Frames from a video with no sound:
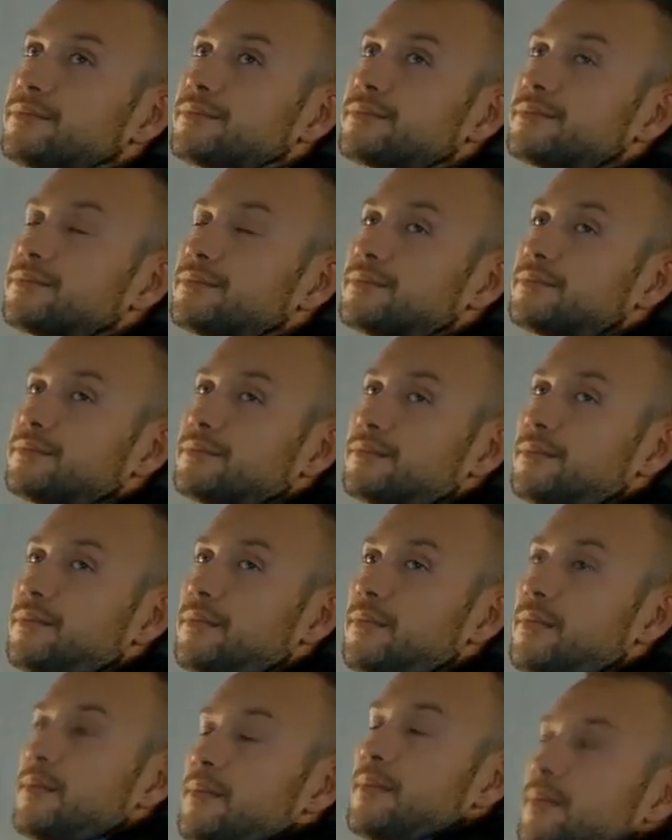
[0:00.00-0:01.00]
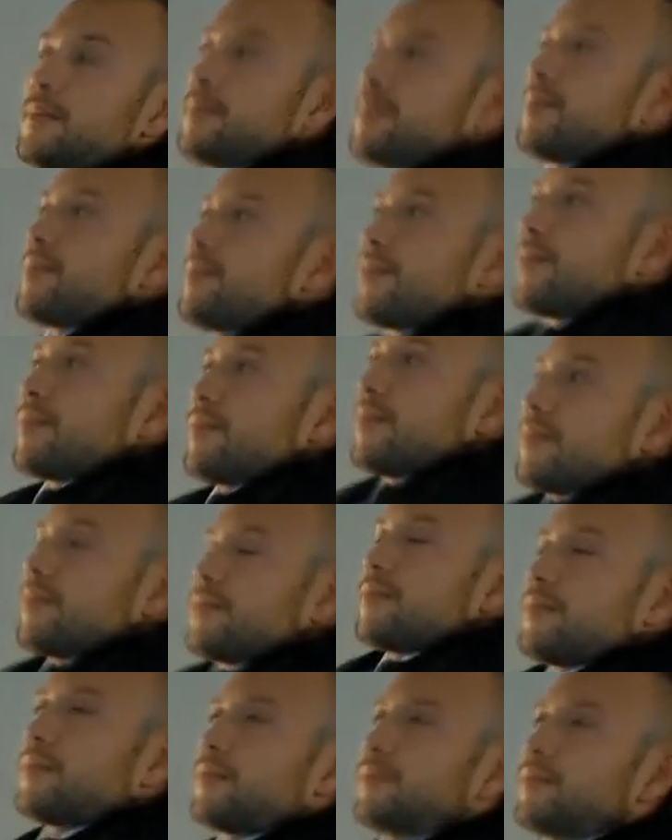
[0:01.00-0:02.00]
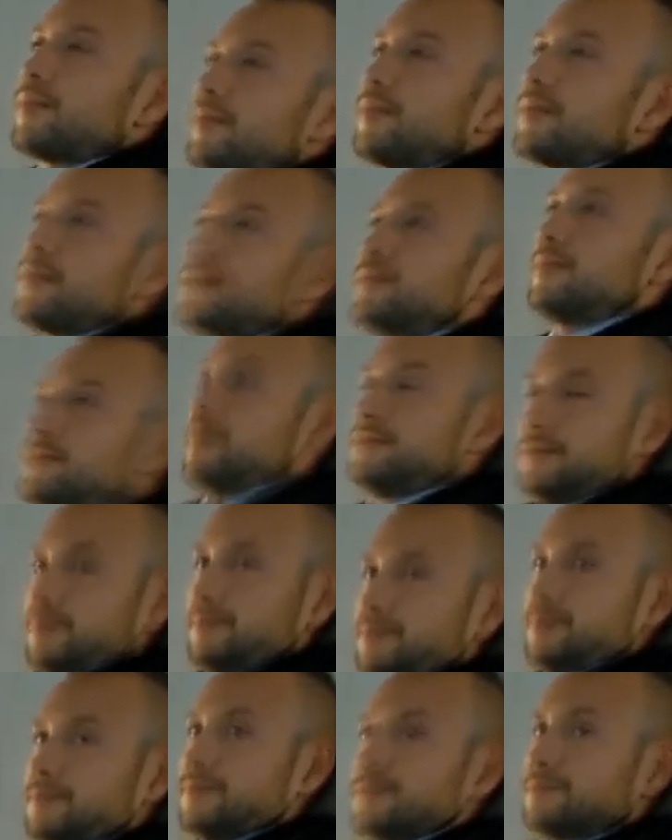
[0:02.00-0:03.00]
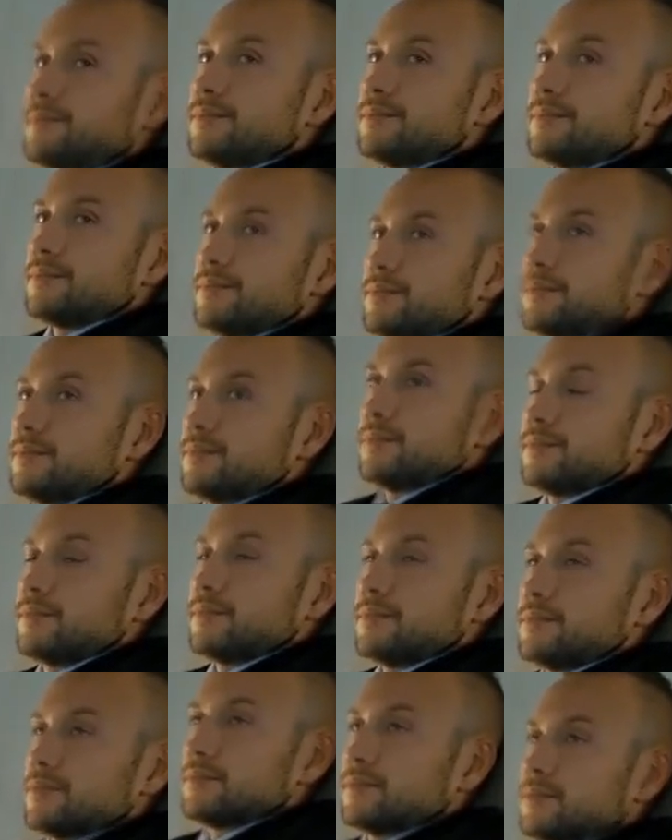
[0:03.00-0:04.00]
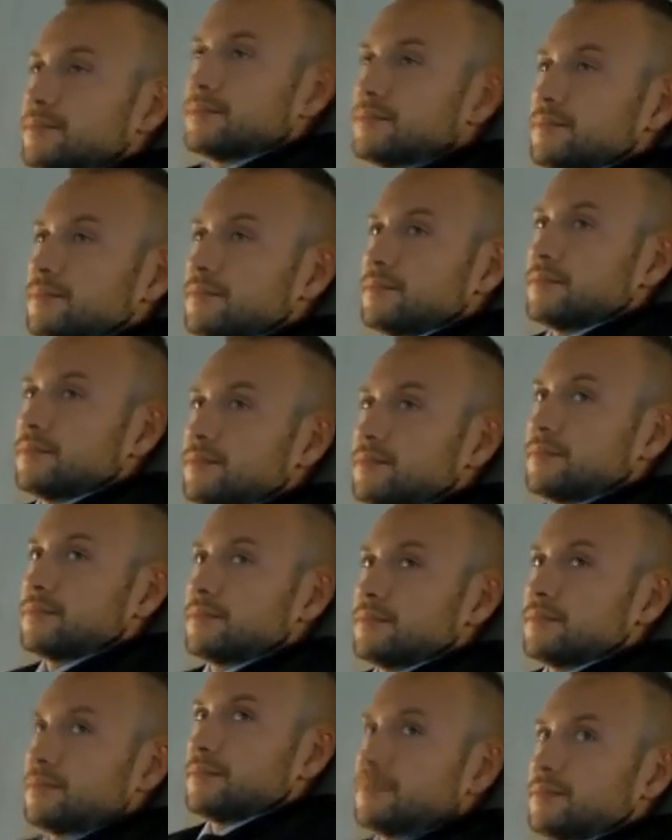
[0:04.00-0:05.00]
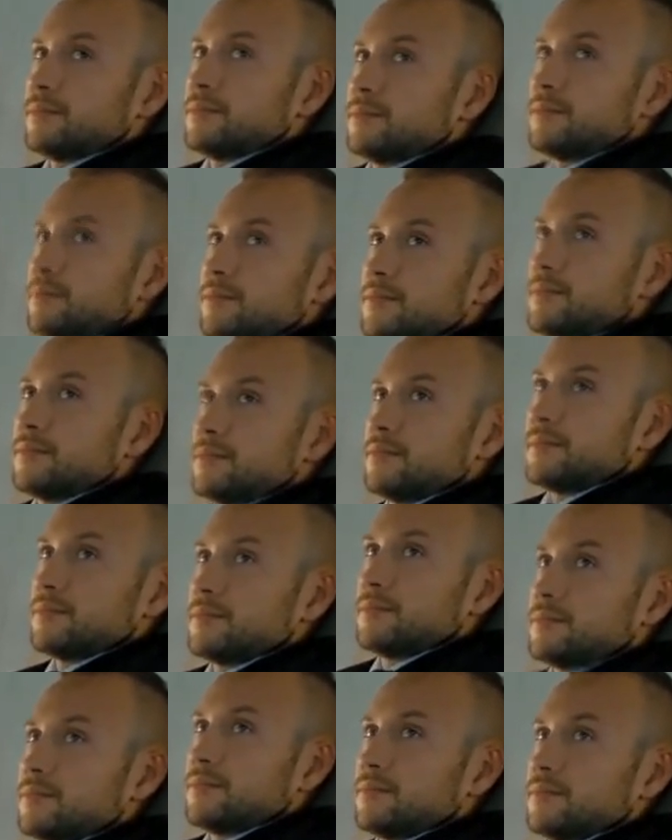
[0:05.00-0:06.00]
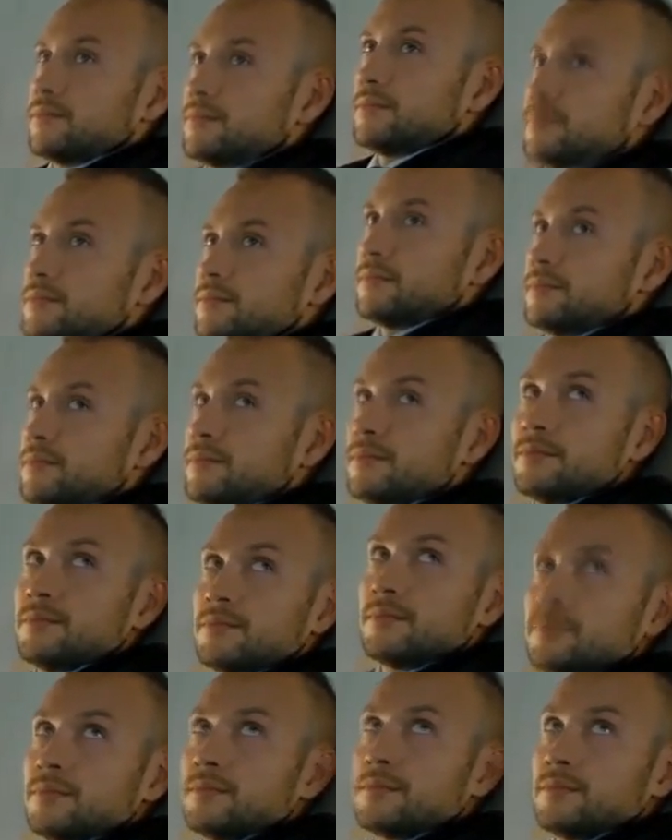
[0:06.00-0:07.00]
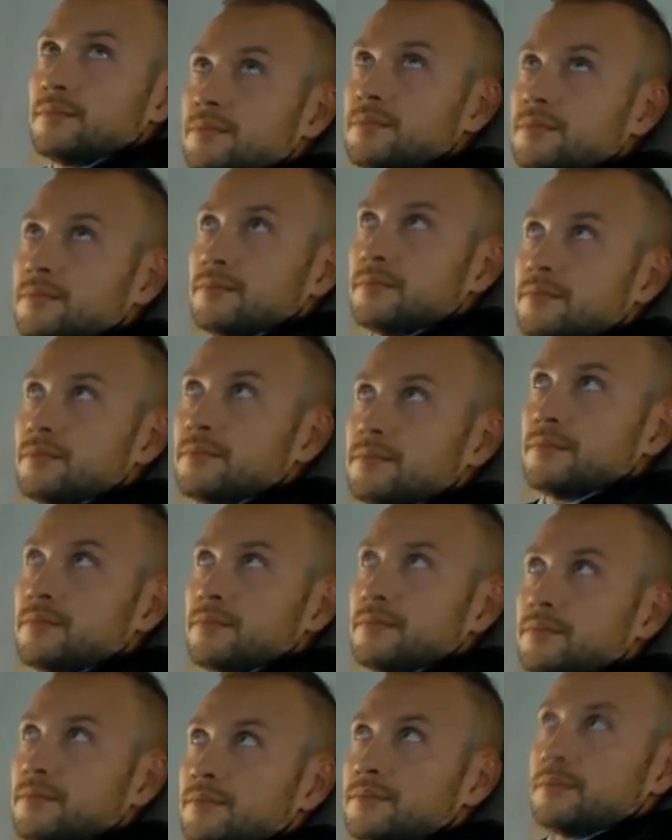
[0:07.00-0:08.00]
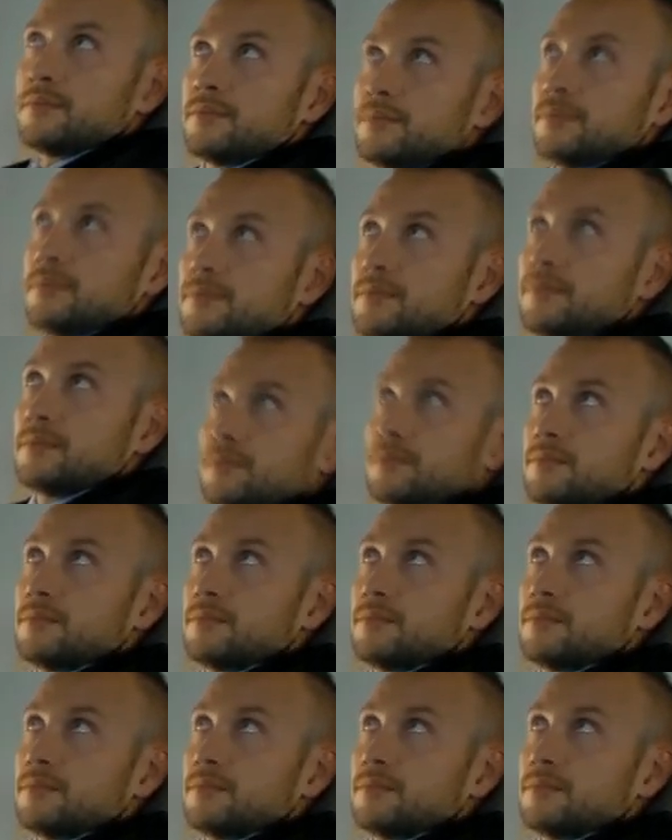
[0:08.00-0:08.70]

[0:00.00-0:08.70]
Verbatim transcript: Everything within your power to rectify, resolve, improve, develop and put right once you've recovered, you are better equipped to chase